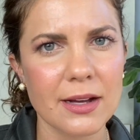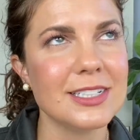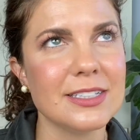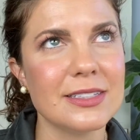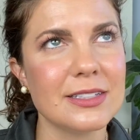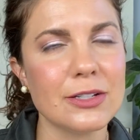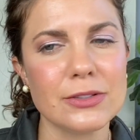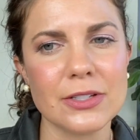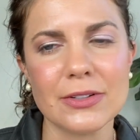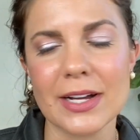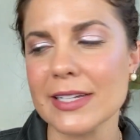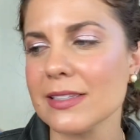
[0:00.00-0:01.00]
It's so,
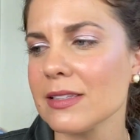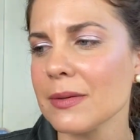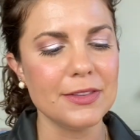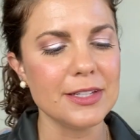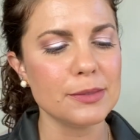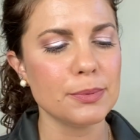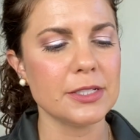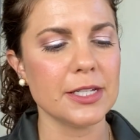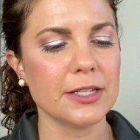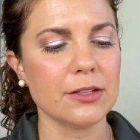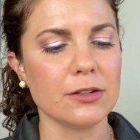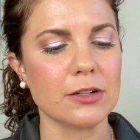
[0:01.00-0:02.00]
so nice. This
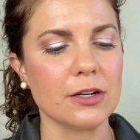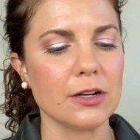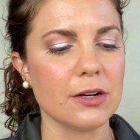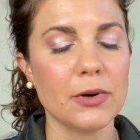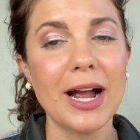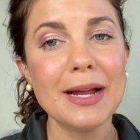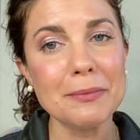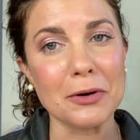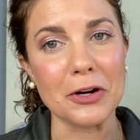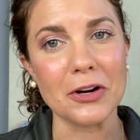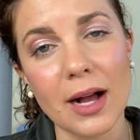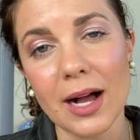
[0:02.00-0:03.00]
particular
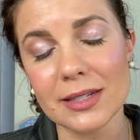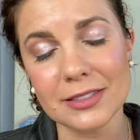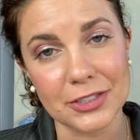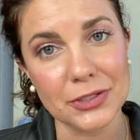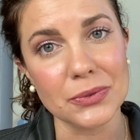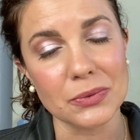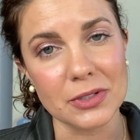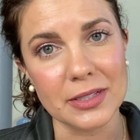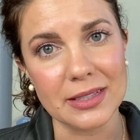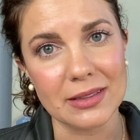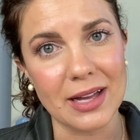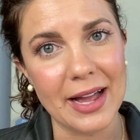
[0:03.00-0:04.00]
primer, I do
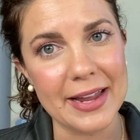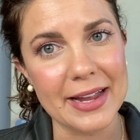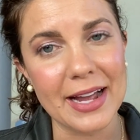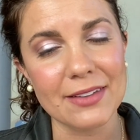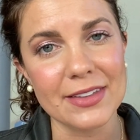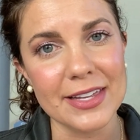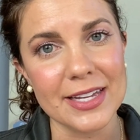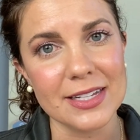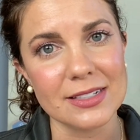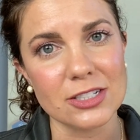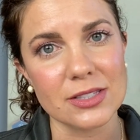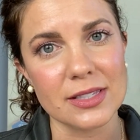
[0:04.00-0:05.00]
really like. I think
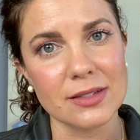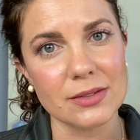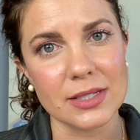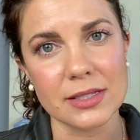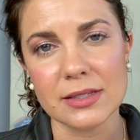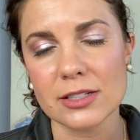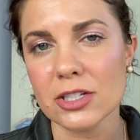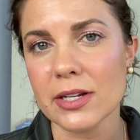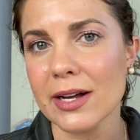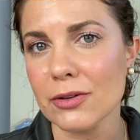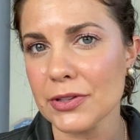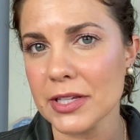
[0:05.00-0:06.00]
it just gives such a
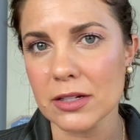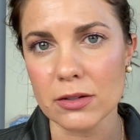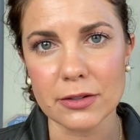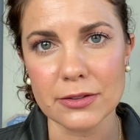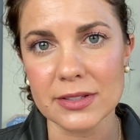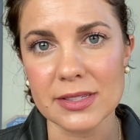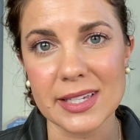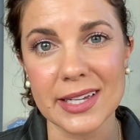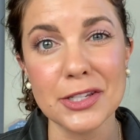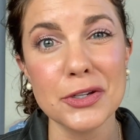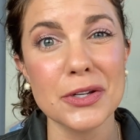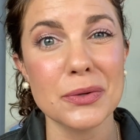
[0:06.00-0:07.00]
healthy glow to the
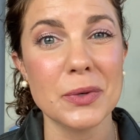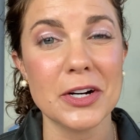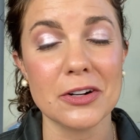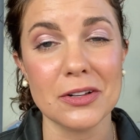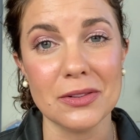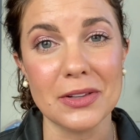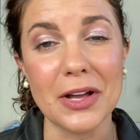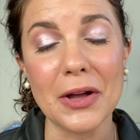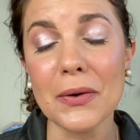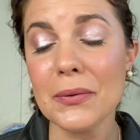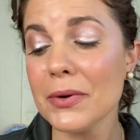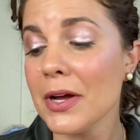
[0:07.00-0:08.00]
skin. You can wear it
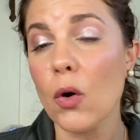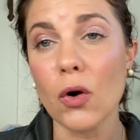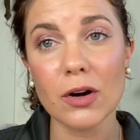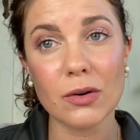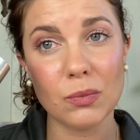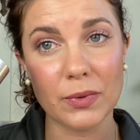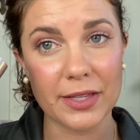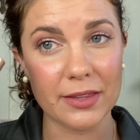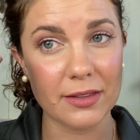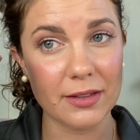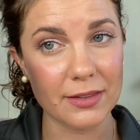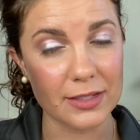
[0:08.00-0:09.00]
alone or
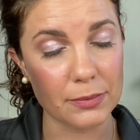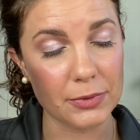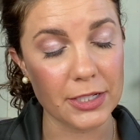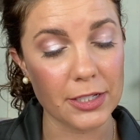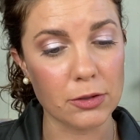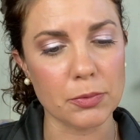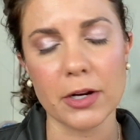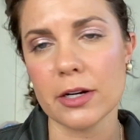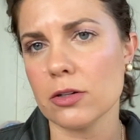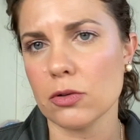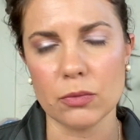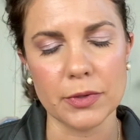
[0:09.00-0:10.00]
with this particular
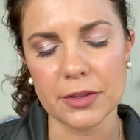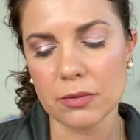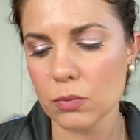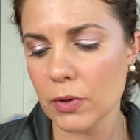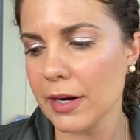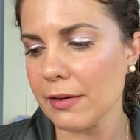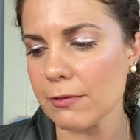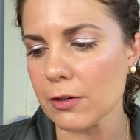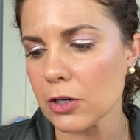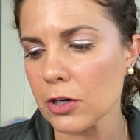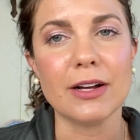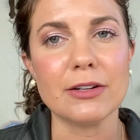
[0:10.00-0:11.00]
product or with
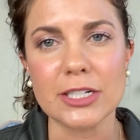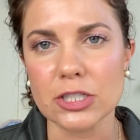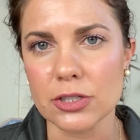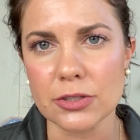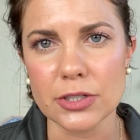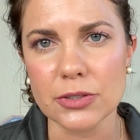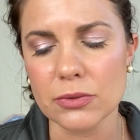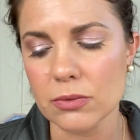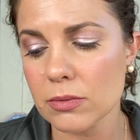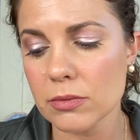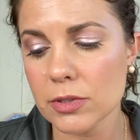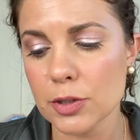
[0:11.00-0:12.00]
whatever foundation
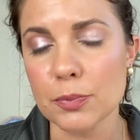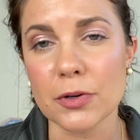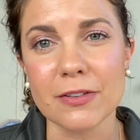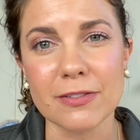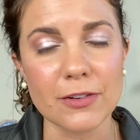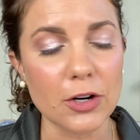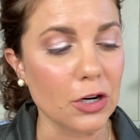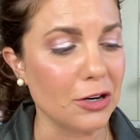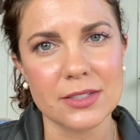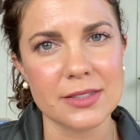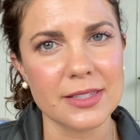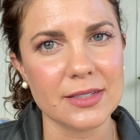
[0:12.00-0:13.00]
you prefer. It
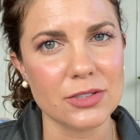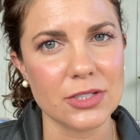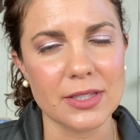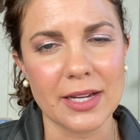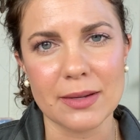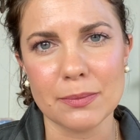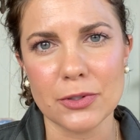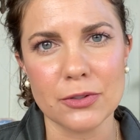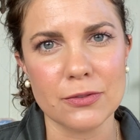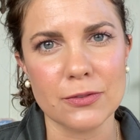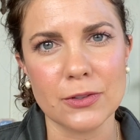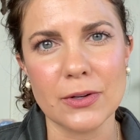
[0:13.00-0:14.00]
just gives you that
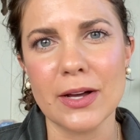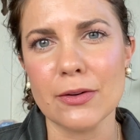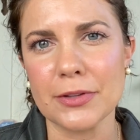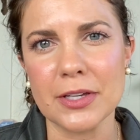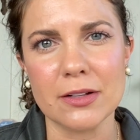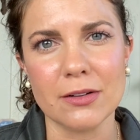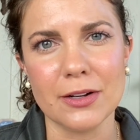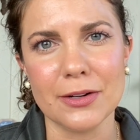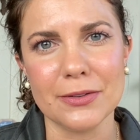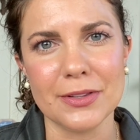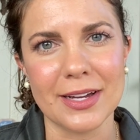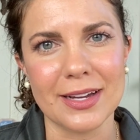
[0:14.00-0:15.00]
beautiful, healthy
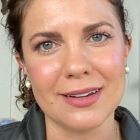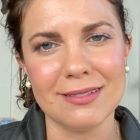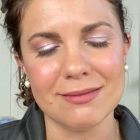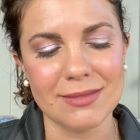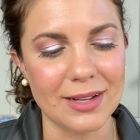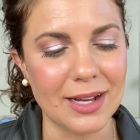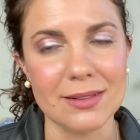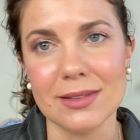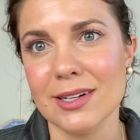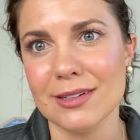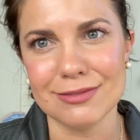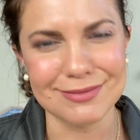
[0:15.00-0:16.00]
glow that I
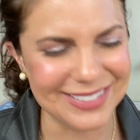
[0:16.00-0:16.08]
love.